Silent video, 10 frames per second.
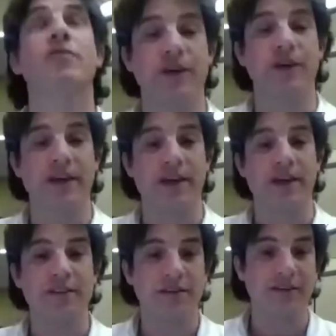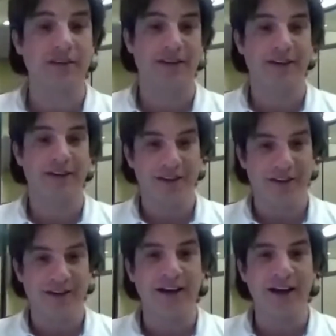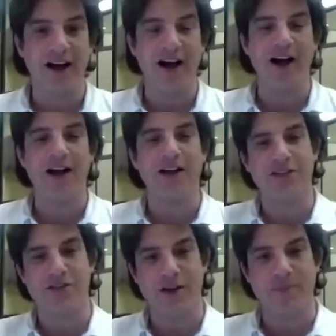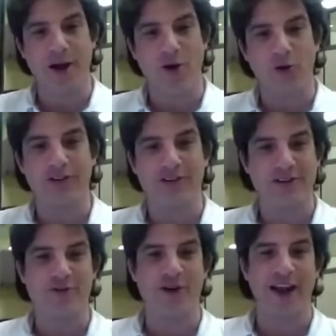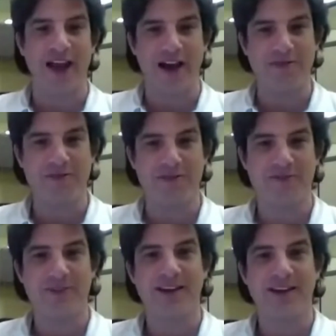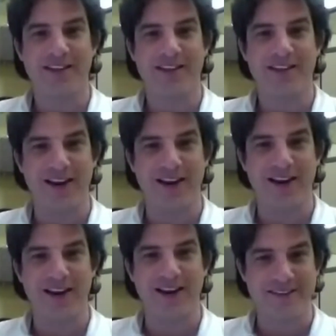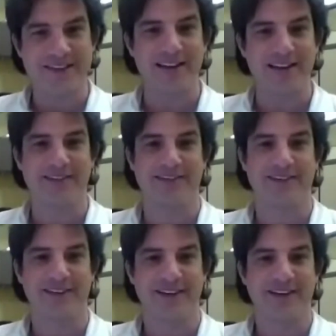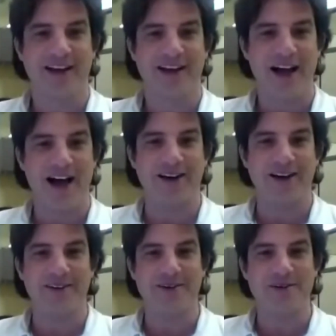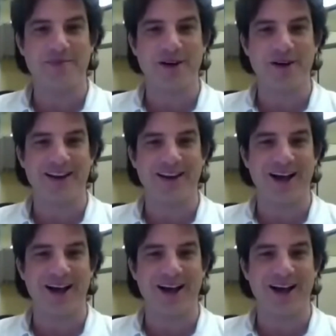3 kids. My oldest is 3.5. That is insanity. But